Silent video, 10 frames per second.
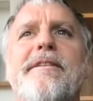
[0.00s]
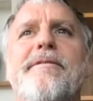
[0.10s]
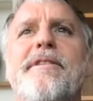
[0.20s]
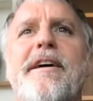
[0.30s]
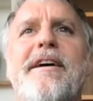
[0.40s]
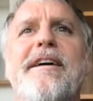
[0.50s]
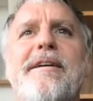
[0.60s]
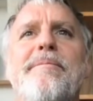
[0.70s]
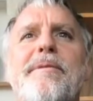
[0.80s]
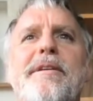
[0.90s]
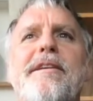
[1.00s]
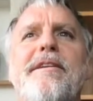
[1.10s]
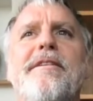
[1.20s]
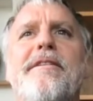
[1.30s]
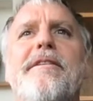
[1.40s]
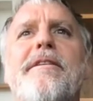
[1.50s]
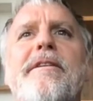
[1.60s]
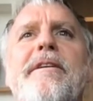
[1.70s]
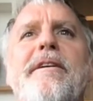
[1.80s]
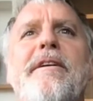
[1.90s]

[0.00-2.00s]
of time here